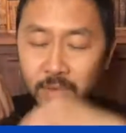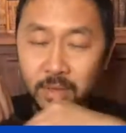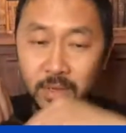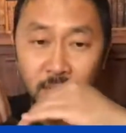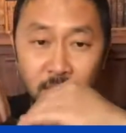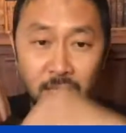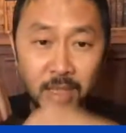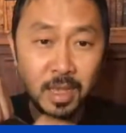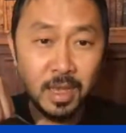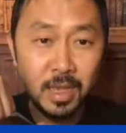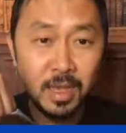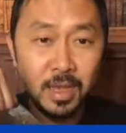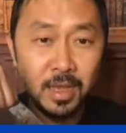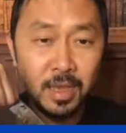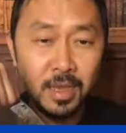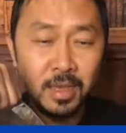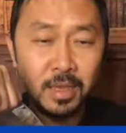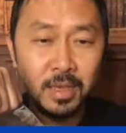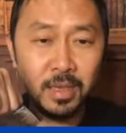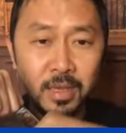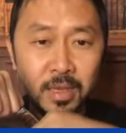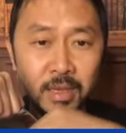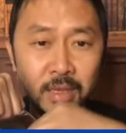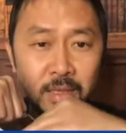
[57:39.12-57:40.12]
and I
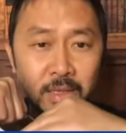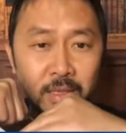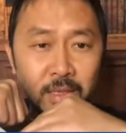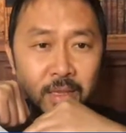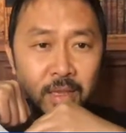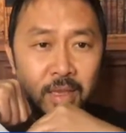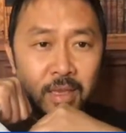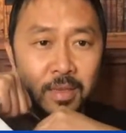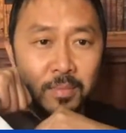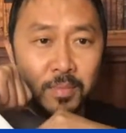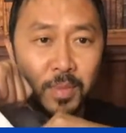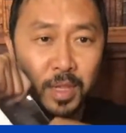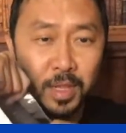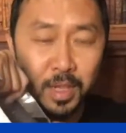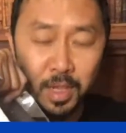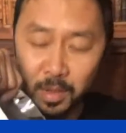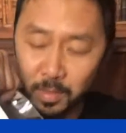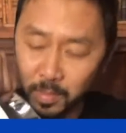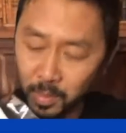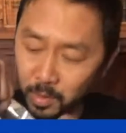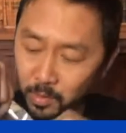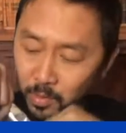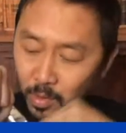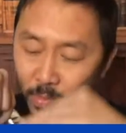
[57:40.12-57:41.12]
and my
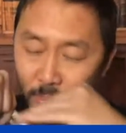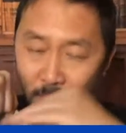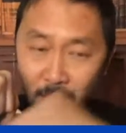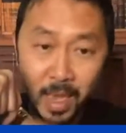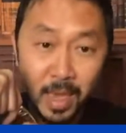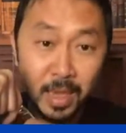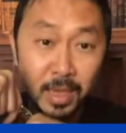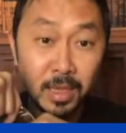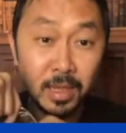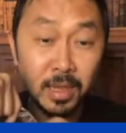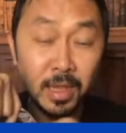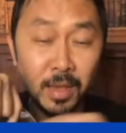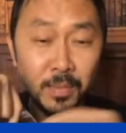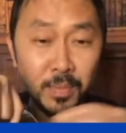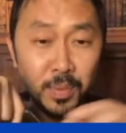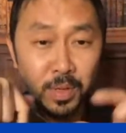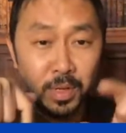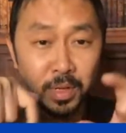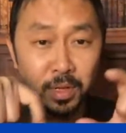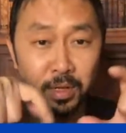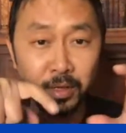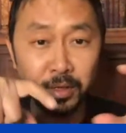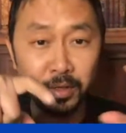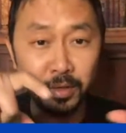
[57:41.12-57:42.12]
neighbor, we bag it. I
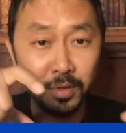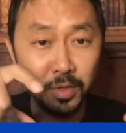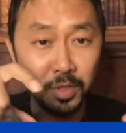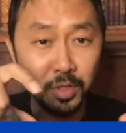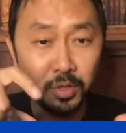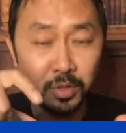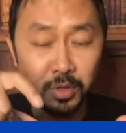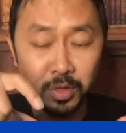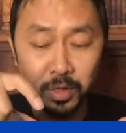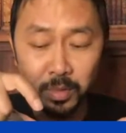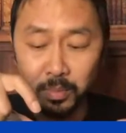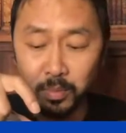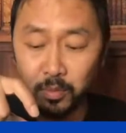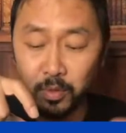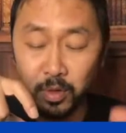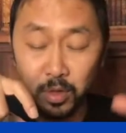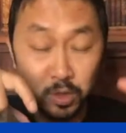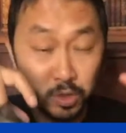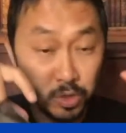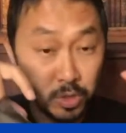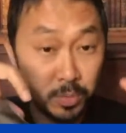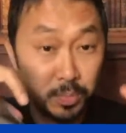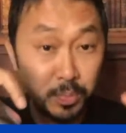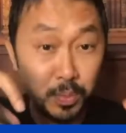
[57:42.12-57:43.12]
put in a little strip. We
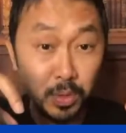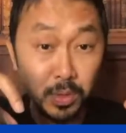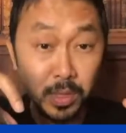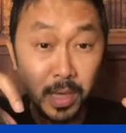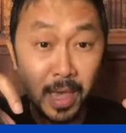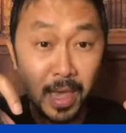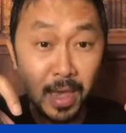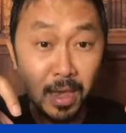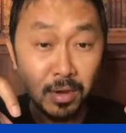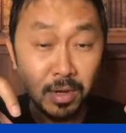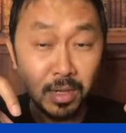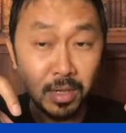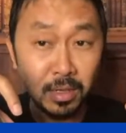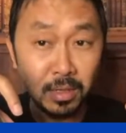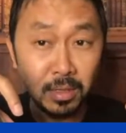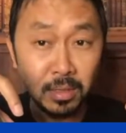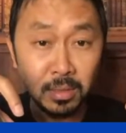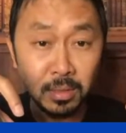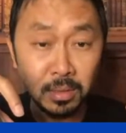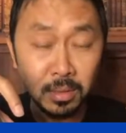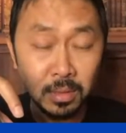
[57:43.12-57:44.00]
triple count it.